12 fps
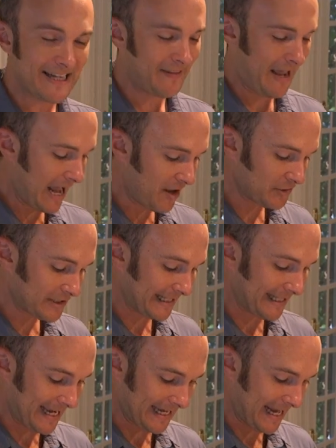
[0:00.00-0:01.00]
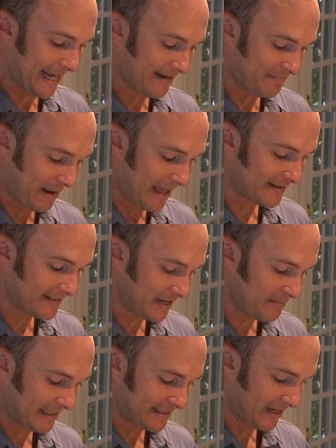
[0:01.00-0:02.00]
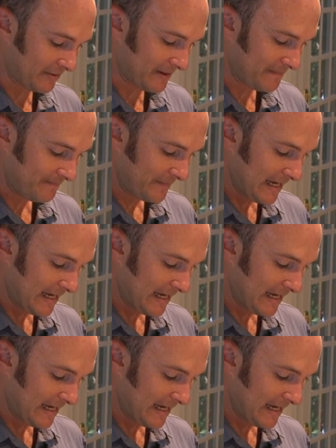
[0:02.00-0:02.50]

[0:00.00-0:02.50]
in the house, like a bathtub, etc.